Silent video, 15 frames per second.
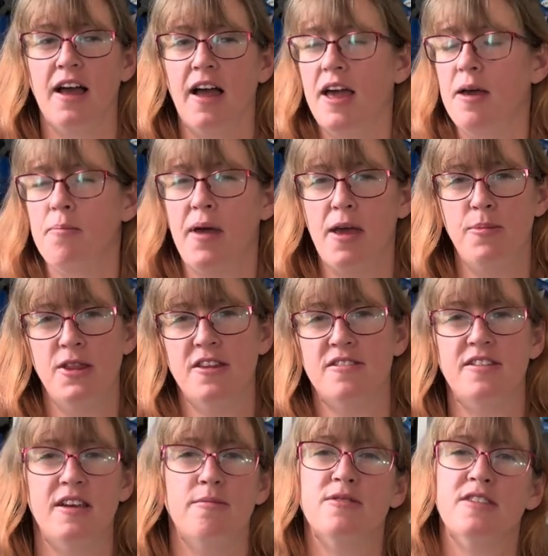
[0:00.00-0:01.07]
It may be the
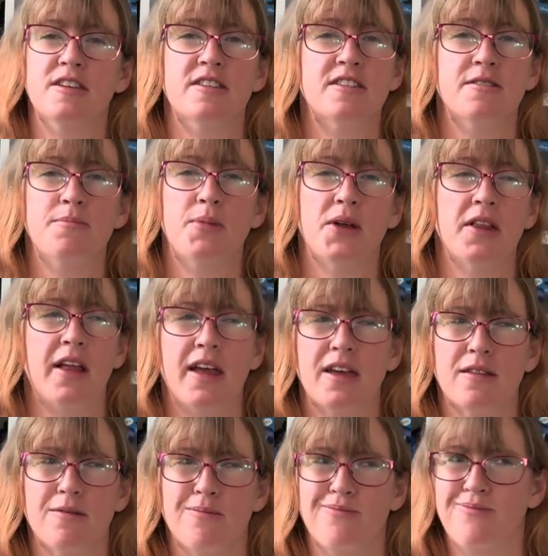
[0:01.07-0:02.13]
same system, but like
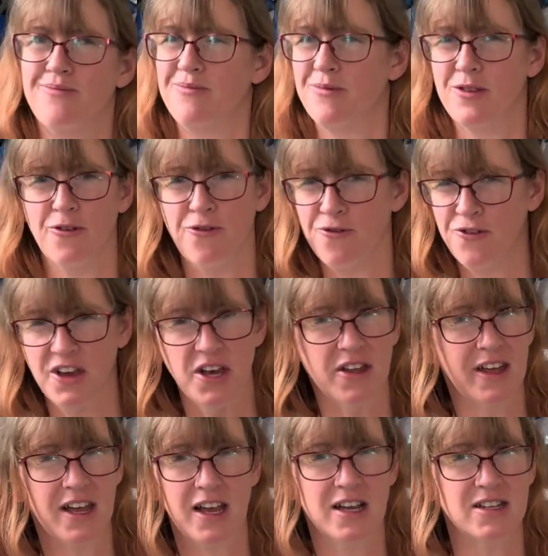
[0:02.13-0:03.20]
the
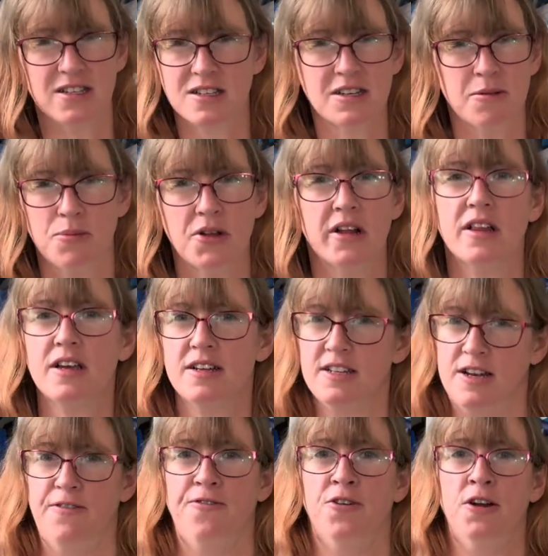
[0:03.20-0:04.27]
feeling is completely
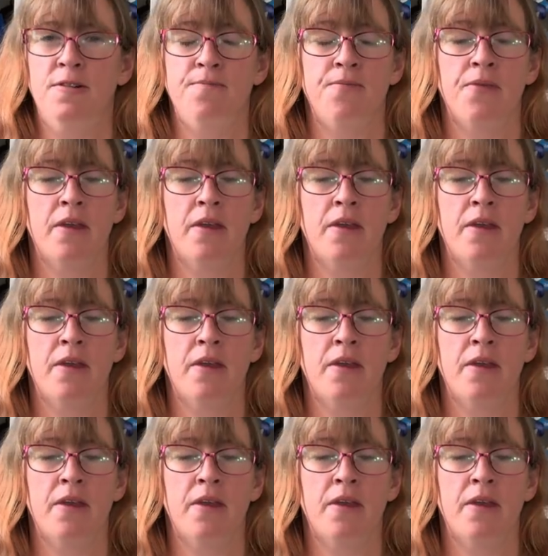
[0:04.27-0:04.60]
different.